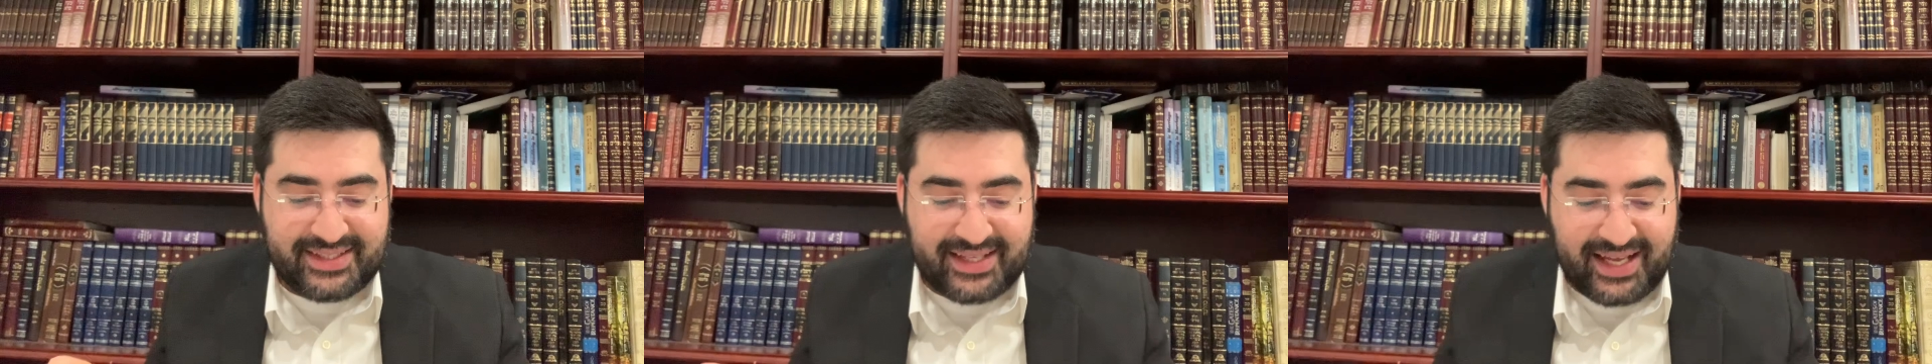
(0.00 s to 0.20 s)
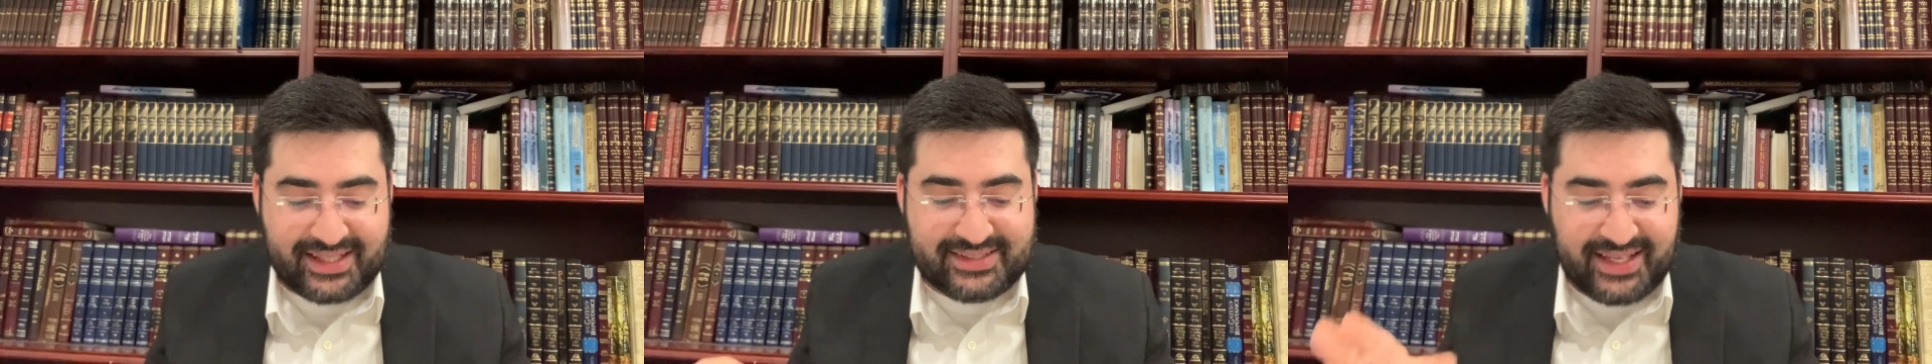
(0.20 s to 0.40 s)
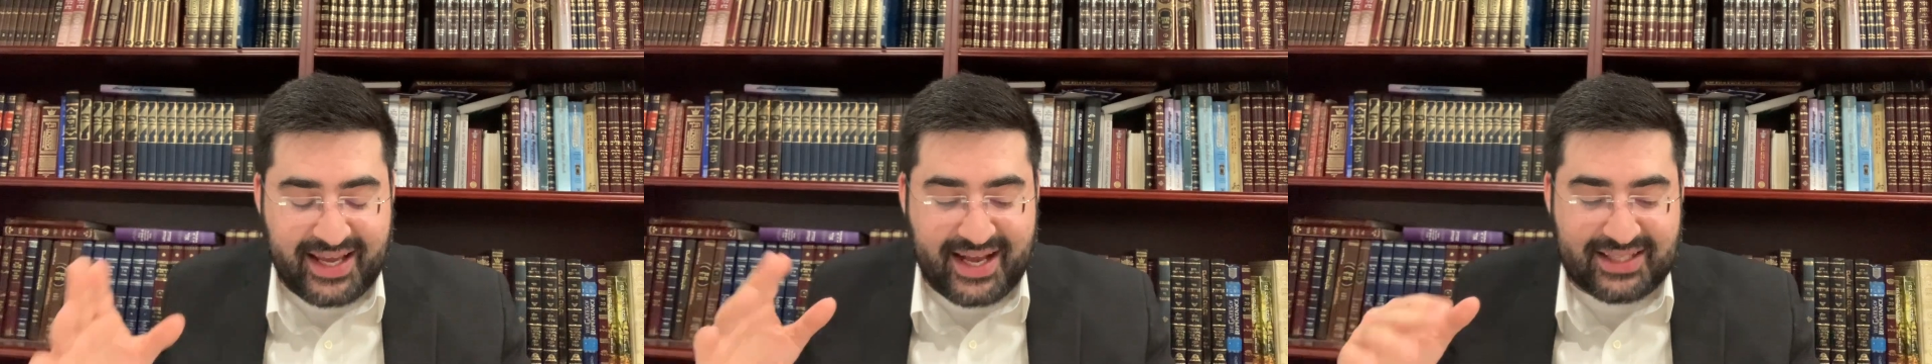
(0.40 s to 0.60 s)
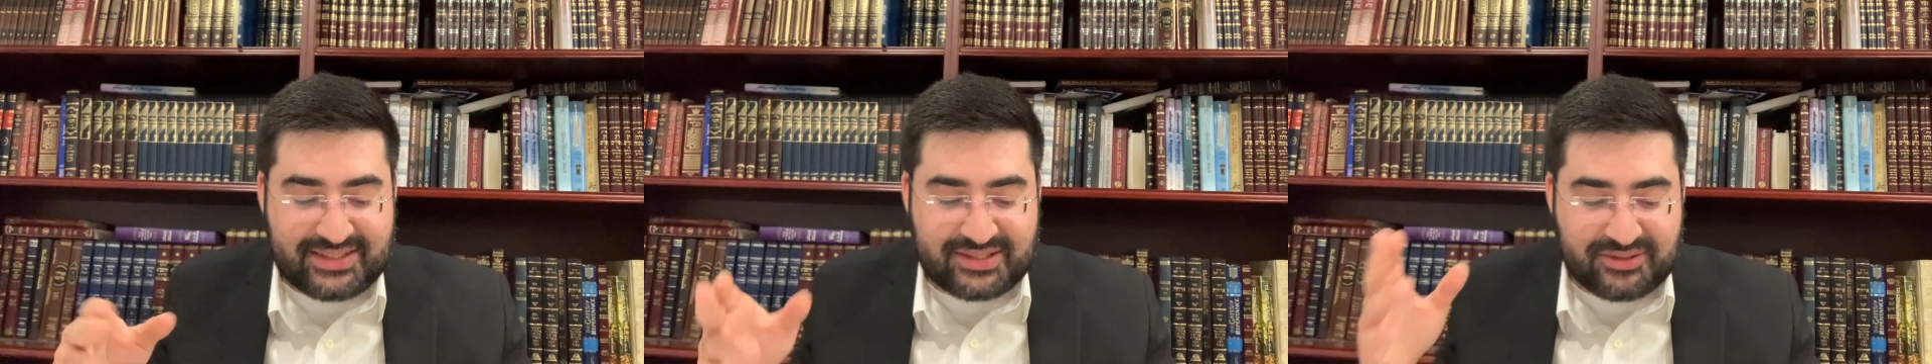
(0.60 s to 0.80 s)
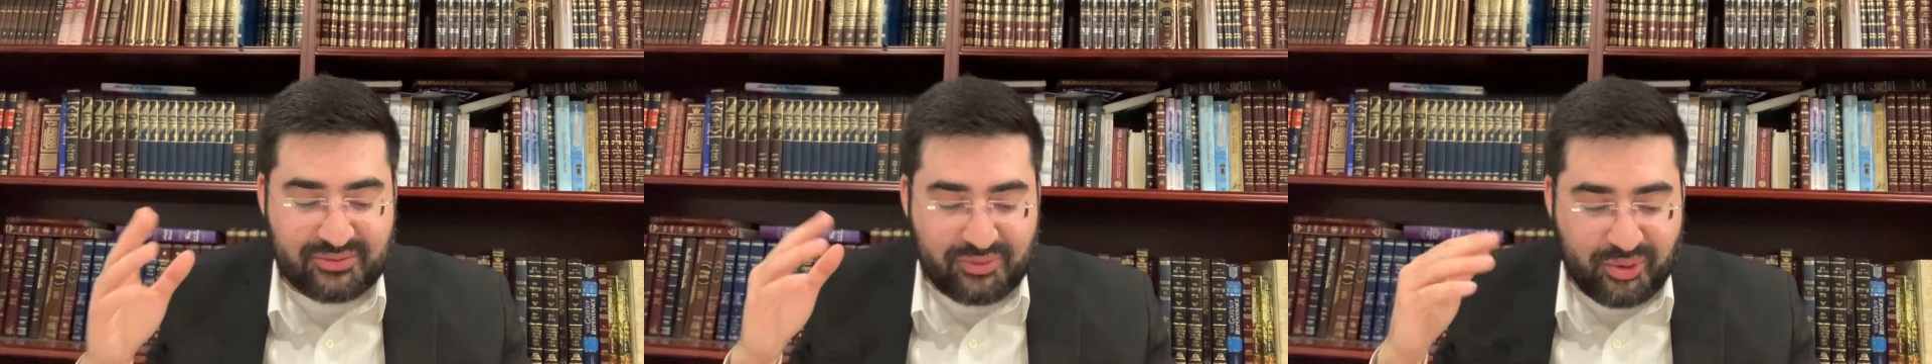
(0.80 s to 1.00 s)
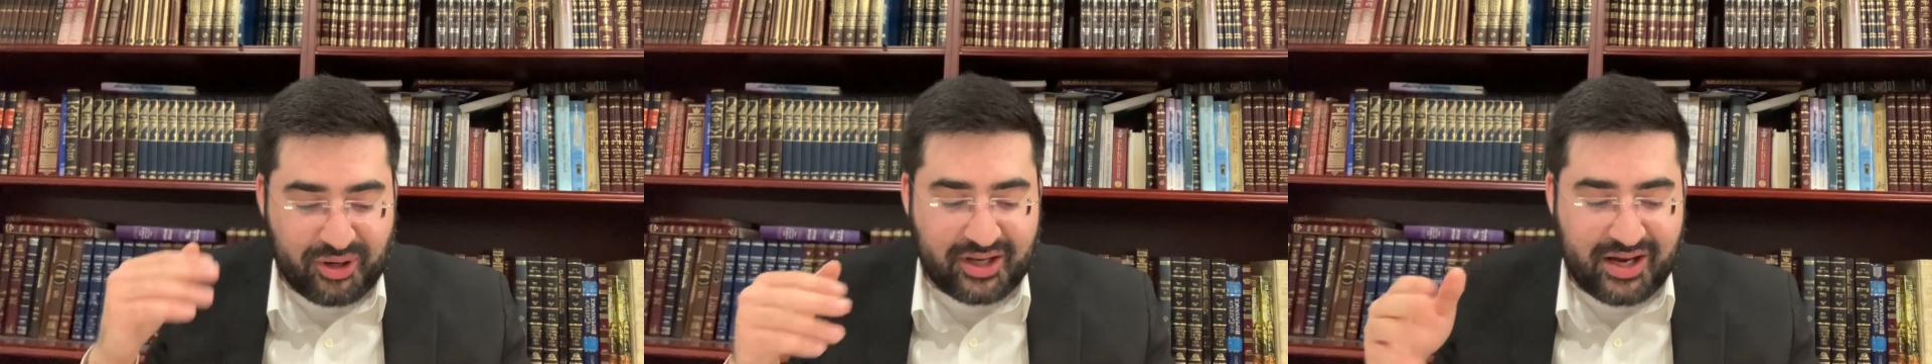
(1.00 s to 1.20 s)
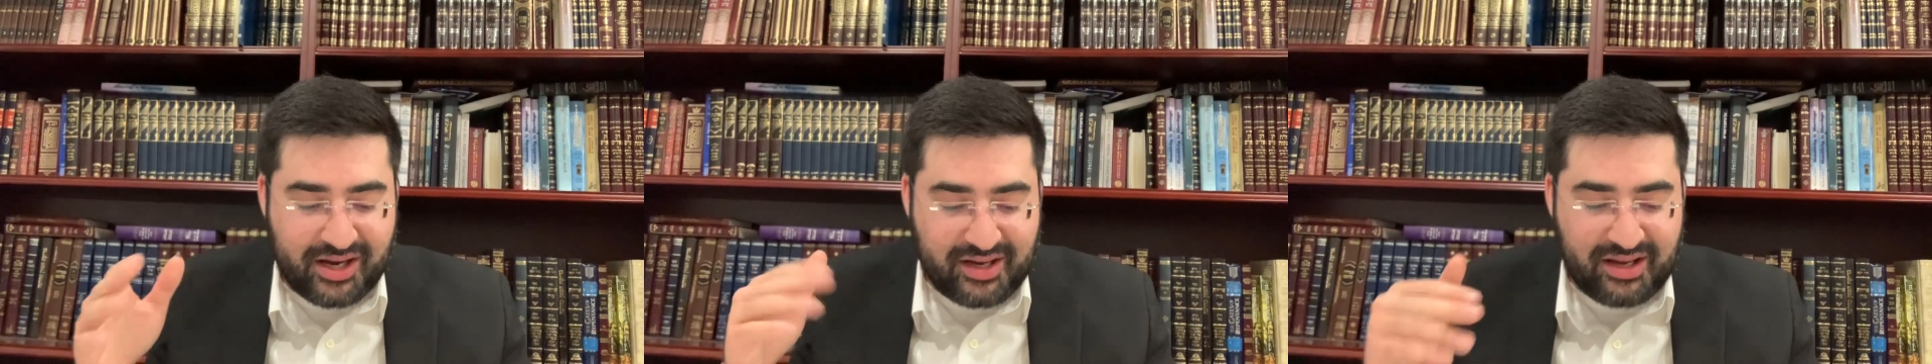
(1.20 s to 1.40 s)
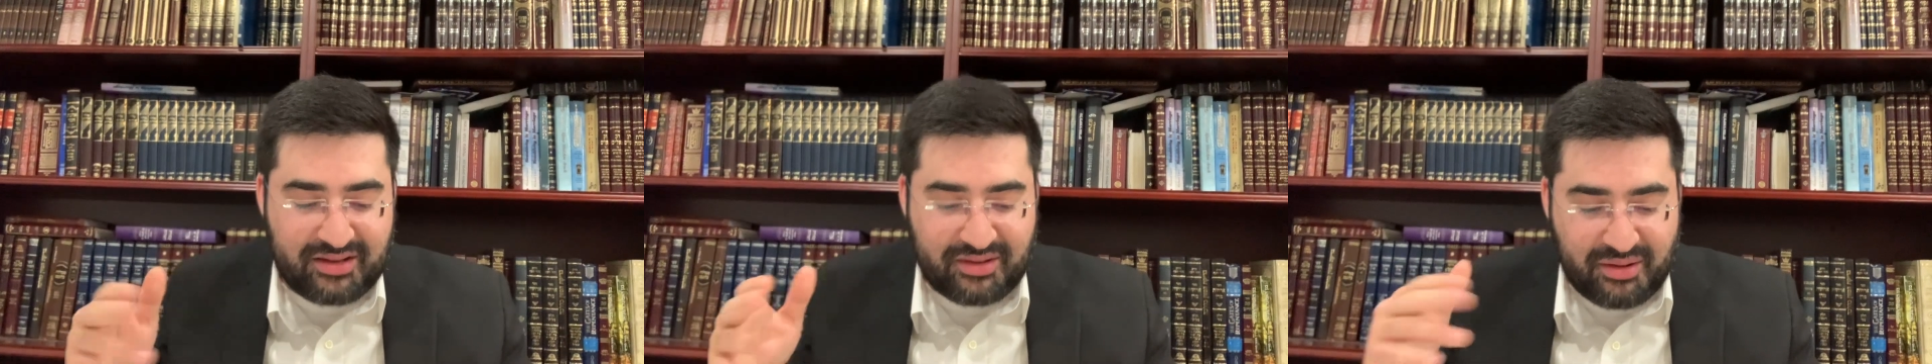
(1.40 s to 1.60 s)
and they had to work
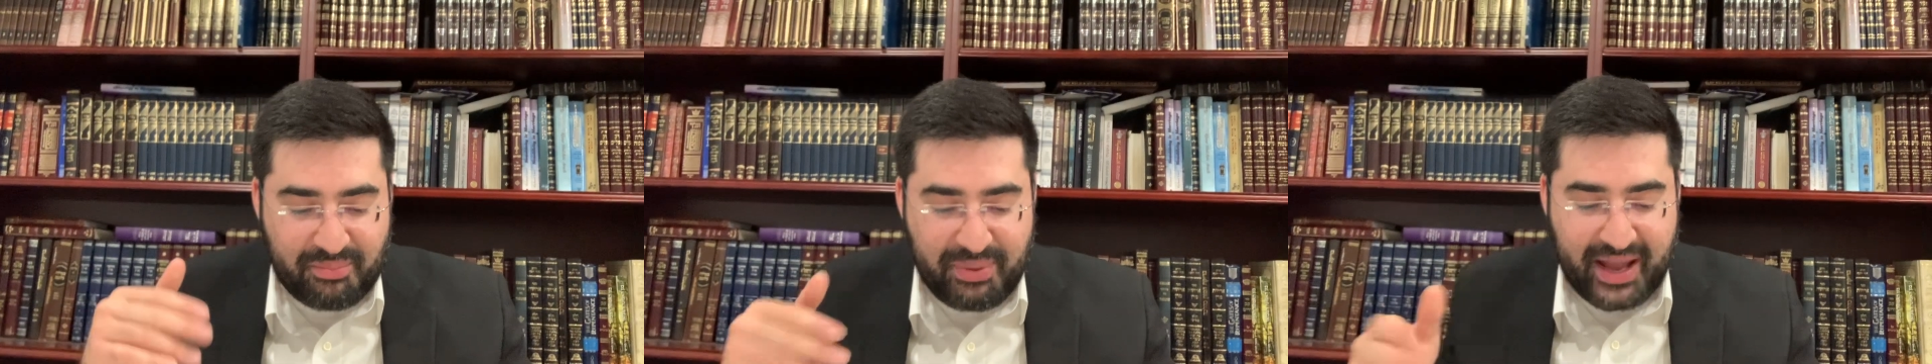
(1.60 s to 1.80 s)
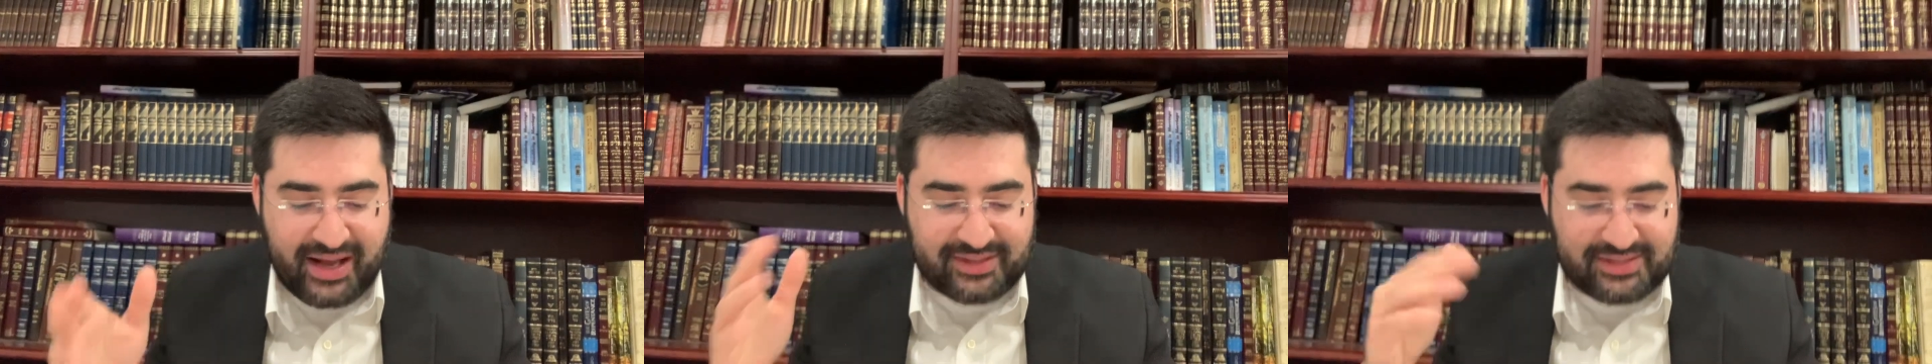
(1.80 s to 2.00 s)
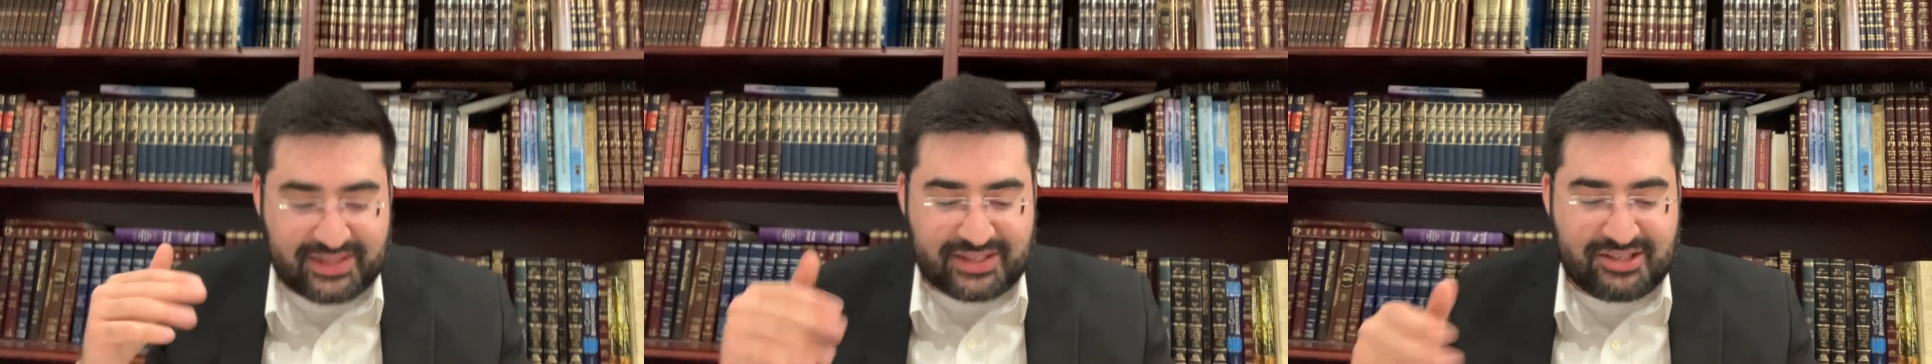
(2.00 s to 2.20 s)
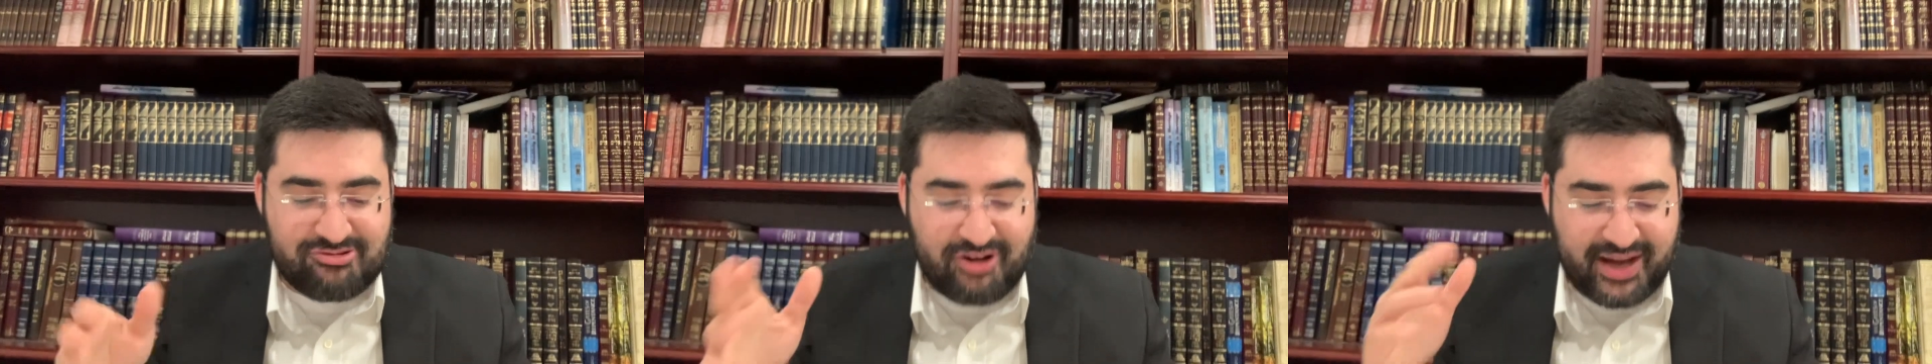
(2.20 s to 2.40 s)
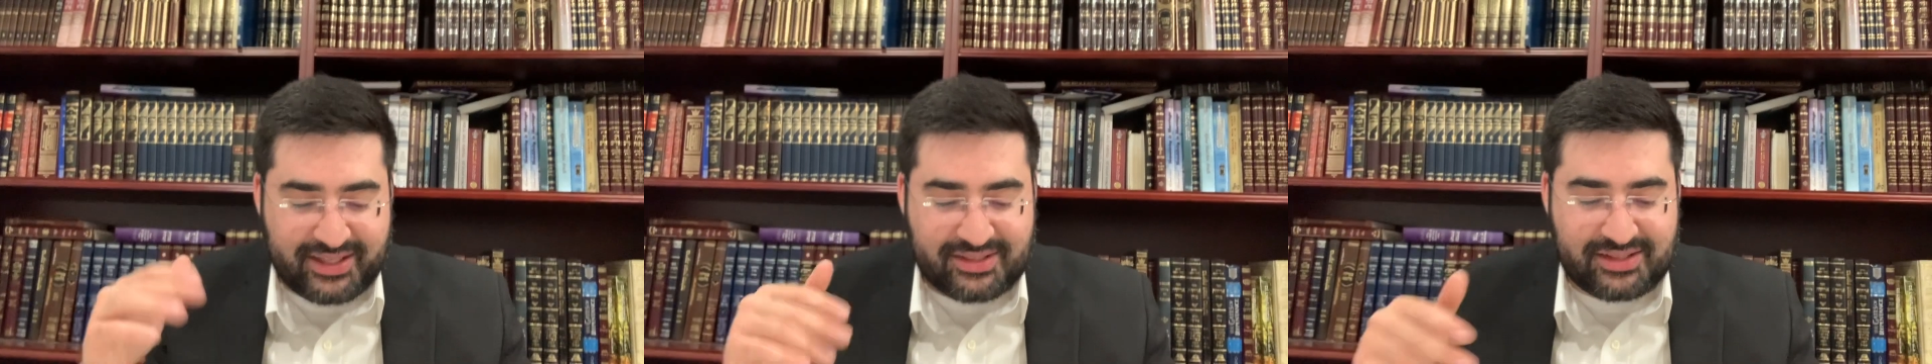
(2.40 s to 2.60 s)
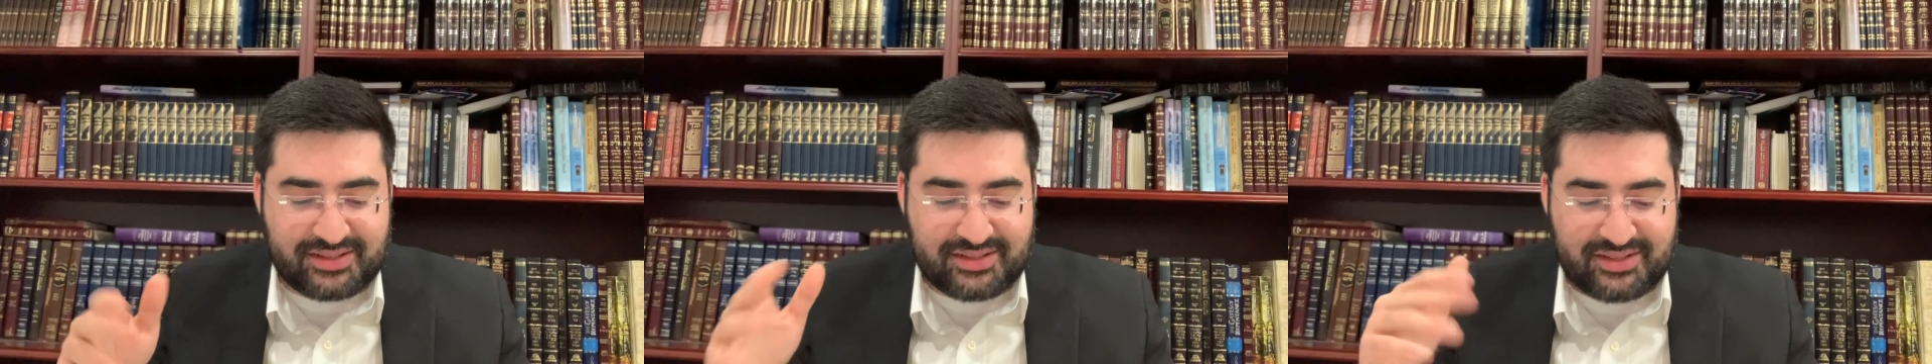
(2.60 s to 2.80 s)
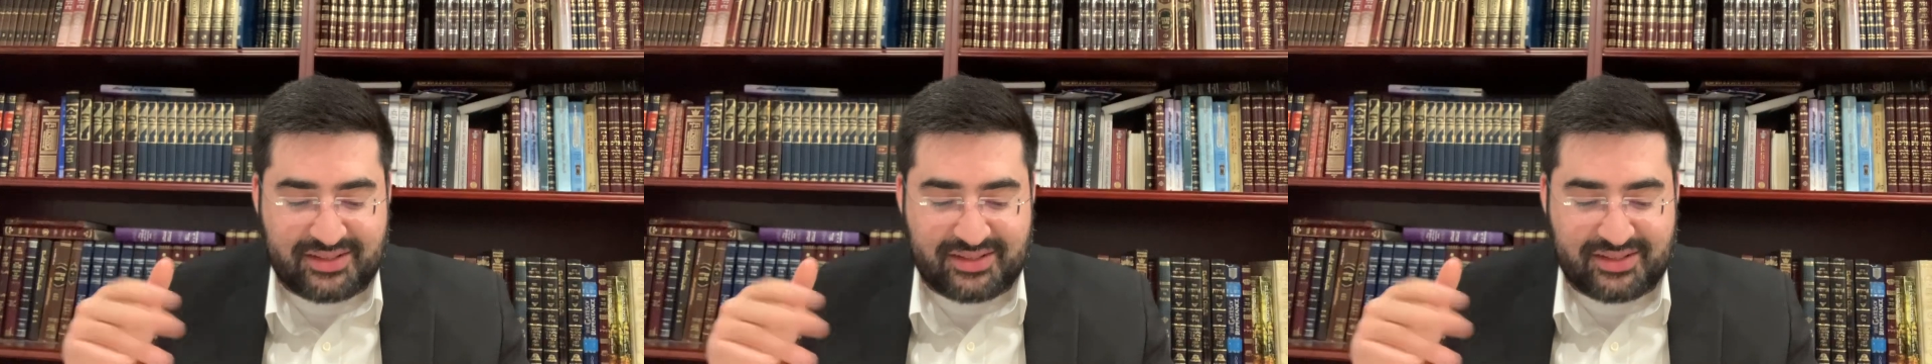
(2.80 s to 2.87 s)
on it, pound it, grind it,